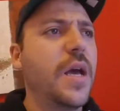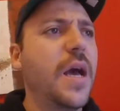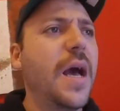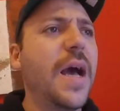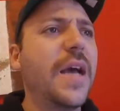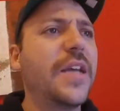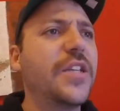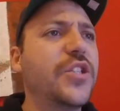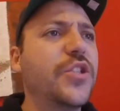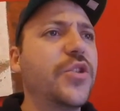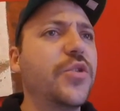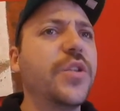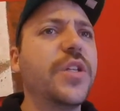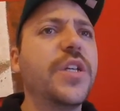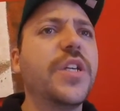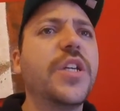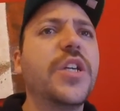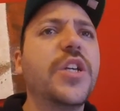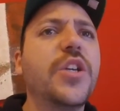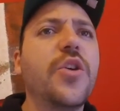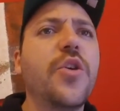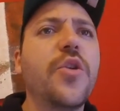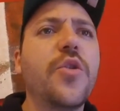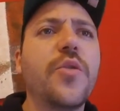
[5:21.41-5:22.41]
actually,
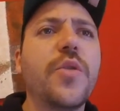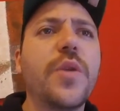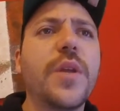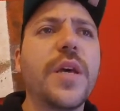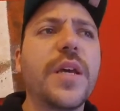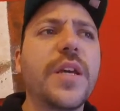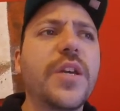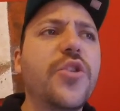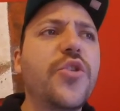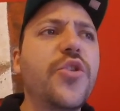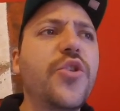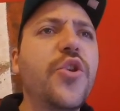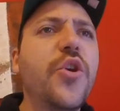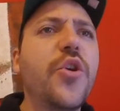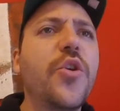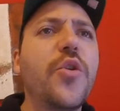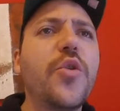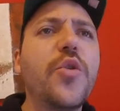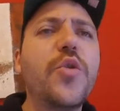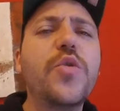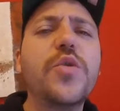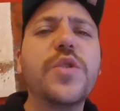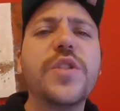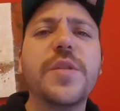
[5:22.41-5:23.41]
you know, like you're not
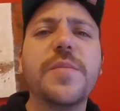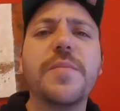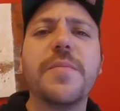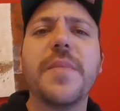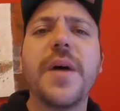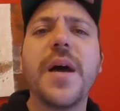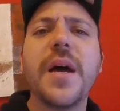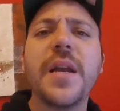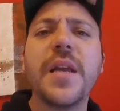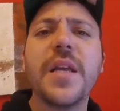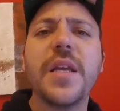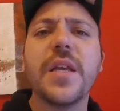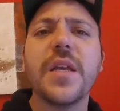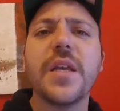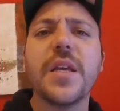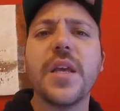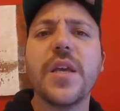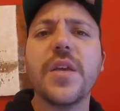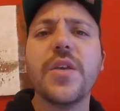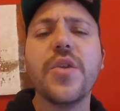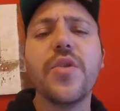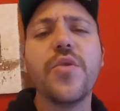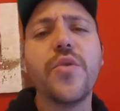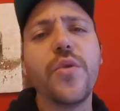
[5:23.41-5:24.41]
losing money,
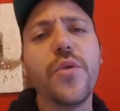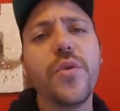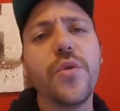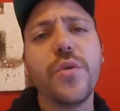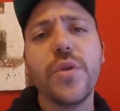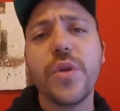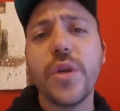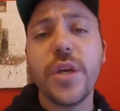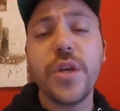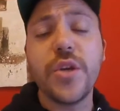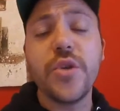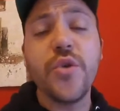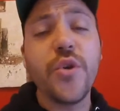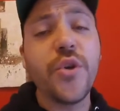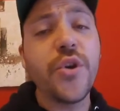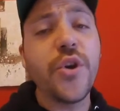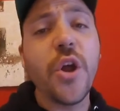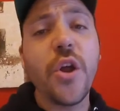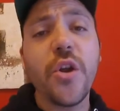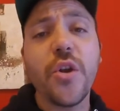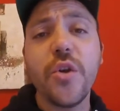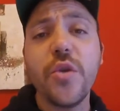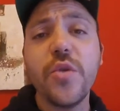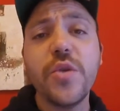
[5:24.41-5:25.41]
and you're
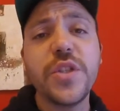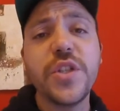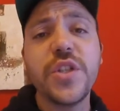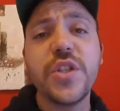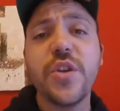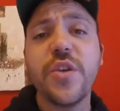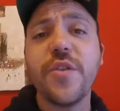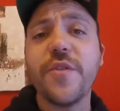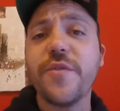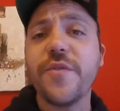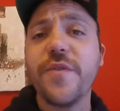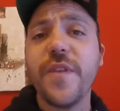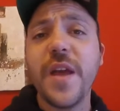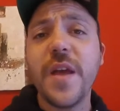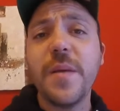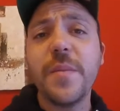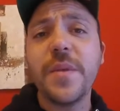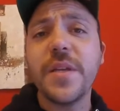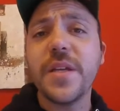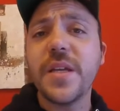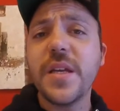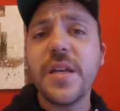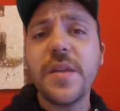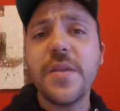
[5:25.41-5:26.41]
not losing your
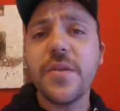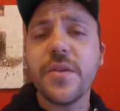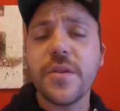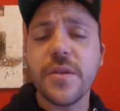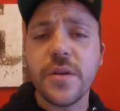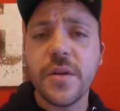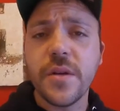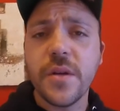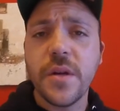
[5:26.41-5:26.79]
family either.